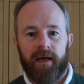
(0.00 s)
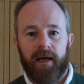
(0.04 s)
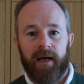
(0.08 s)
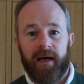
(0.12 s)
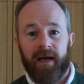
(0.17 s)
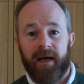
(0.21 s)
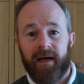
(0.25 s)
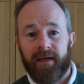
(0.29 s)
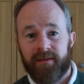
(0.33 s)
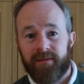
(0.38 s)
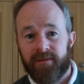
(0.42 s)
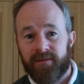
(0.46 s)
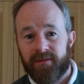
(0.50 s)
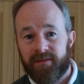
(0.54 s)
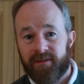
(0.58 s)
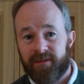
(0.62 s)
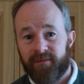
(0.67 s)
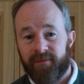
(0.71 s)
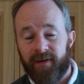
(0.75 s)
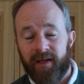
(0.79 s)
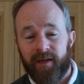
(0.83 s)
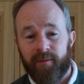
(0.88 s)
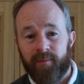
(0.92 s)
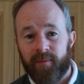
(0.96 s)
And
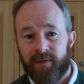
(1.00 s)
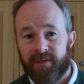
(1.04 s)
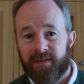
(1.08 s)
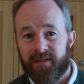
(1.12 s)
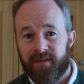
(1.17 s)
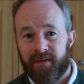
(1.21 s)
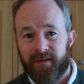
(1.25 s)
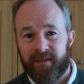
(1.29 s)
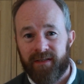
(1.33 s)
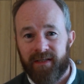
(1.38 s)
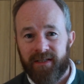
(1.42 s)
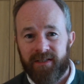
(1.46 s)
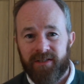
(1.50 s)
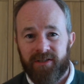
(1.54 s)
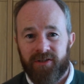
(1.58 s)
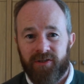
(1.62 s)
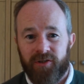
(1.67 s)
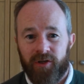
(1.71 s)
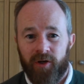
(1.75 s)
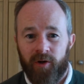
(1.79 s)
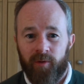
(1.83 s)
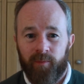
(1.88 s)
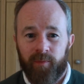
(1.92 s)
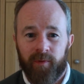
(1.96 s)
developments like this
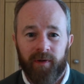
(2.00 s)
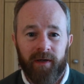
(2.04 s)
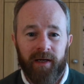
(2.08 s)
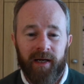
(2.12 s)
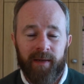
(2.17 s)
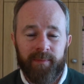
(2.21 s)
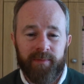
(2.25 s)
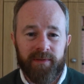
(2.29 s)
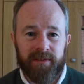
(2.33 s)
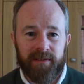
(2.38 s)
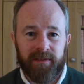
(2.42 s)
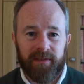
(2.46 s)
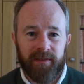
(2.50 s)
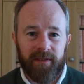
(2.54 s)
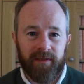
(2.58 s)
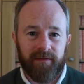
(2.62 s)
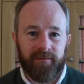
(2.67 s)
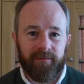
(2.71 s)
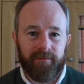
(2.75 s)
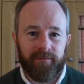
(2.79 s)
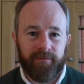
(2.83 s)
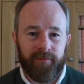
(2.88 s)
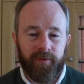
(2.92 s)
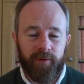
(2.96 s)
show perhaps
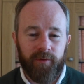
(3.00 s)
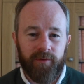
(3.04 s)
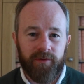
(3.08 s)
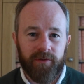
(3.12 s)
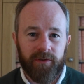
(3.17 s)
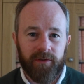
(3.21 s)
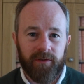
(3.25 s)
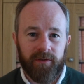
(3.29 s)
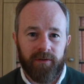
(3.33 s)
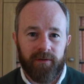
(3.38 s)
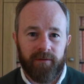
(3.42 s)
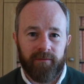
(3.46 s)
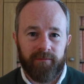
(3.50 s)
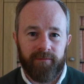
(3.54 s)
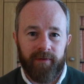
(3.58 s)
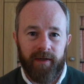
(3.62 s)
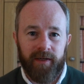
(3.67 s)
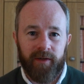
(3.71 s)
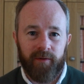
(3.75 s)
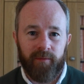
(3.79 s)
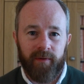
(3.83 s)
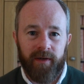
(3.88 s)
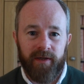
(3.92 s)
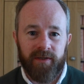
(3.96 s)
that future of
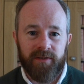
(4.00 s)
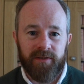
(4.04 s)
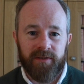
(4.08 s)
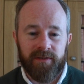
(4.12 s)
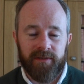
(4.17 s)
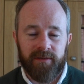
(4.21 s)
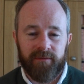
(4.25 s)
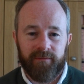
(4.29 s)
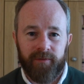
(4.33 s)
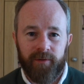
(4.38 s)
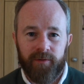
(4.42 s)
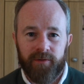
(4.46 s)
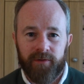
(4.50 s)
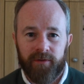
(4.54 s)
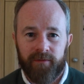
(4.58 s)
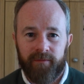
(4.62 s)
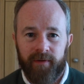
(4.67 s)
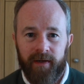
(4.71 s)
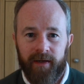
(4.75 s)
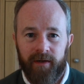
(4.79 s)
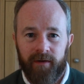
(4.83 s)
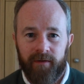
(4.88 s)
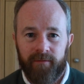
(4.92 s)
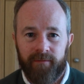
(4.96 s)
valuations and future of
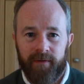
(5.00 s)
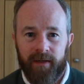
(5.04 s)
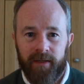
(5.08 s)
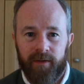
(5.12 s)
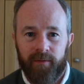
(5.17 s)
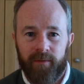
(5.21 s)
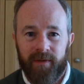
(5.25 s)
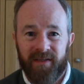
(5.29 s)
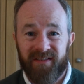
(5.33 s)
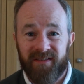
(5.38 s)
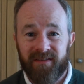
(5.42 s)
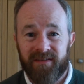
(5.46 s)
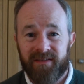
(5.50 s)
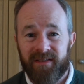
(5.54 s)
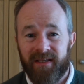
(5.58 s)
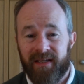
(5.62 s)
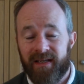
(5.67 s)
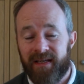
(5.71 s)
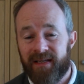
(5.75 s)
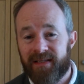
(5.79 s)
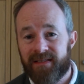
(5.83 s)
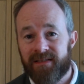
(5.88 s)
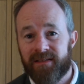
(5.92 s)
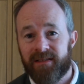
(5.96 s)
AI valuations
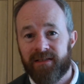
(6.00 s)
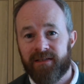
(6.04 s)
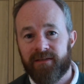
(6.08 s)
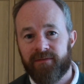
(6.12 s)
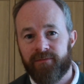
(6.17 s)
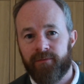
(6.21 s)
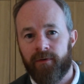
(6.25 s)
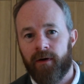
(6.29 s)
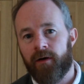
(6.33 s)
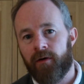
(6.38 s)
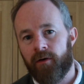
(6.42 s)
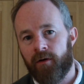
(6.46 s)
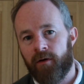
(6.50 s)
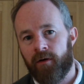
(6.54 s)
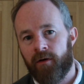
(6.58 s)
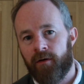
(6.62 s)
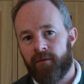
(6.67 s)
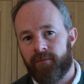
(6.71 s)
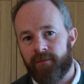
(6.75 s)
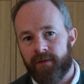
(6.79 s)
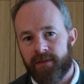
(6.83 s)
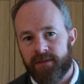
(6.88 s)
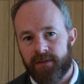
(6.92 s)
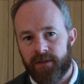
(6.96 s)
isn't as far
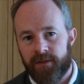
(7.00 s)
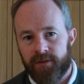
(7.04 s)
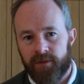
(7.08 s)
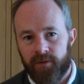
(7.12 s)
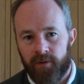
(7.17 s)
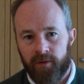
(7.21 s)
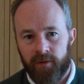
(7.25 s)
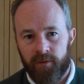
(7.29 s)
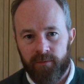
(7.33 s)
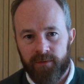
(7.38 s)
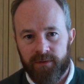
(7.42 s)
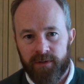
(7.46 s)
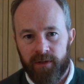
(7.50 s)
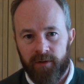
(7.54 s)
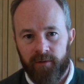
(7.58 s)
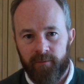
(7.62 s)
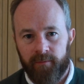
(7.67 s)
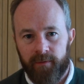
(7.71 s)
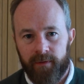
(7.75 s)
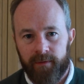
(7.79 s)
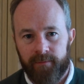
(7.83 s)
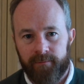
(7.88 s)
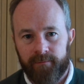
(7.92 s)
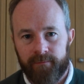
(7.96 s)
off as I thought it was going
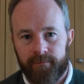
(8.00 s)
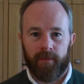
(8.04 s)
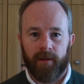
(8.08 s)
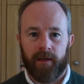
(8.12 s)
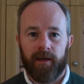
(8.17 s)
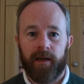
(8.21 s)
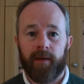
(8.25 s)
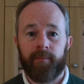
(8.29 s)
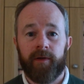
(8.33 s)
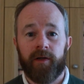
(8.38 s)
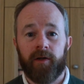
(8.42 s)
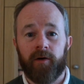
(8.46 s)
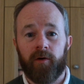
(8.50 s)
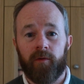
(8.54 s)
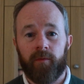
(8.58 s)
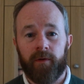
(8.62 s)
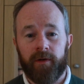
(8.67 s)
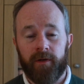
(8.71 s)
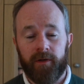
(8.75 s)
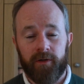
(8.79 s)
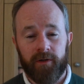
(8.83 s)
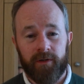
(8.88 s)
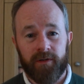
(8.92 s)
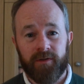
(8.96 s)
to be. Let me know
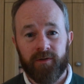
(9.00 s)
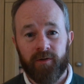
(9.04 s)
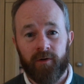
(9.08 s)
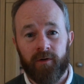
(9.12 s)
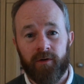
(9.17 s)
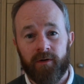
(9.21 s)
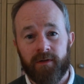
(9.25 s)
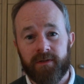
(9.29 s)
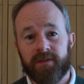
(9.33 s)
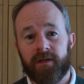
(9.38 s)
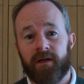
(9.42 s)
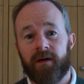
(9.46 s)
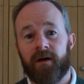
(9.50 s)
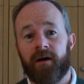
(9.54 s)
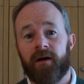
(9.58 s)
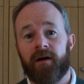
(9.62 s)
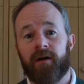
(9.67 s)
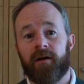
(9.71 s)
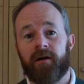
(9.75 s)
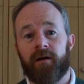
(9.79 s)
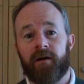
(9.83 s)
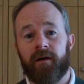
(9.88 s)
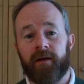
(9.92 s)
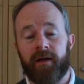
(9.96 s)
what your thoughts
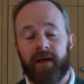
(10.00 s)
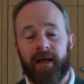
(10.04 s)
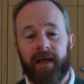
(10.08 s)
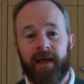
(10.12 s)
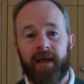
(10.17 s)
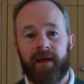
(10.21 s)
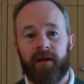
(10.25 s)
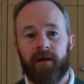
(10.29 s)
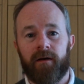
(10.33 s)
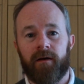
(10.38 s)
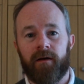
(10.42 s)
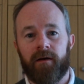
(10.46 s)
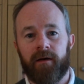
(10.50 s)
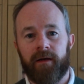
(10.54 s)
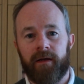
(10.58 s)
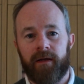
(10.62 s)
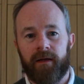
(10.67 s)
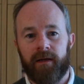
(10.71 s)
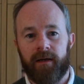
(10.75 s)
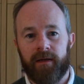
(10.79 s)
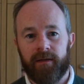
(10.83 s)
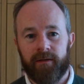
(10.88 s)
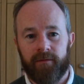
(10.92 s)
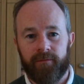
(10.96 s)
are on
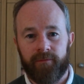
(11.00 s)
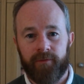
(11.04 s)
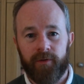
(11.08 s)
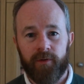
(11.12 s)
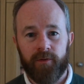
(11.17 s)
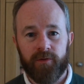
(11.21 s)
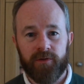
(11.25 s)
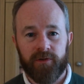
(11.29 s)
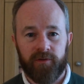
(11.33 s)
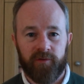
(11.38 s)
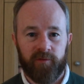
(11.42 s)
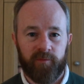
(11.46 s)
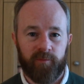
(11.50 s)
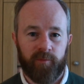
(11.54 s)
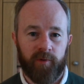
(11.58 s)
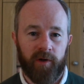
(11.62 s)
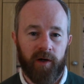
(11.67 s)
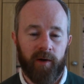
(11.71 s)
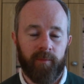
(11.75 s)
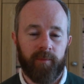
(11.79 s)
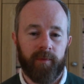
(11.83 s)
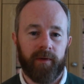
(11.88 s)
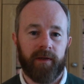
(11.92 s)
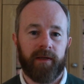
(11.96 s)
AI and the future of
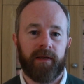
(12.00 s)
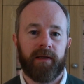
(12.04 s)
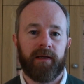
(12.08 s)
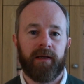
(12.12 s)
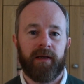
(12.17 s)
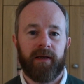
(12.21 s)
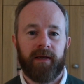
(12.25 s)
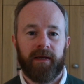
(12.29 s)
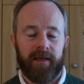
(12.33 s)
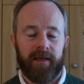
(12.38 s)
property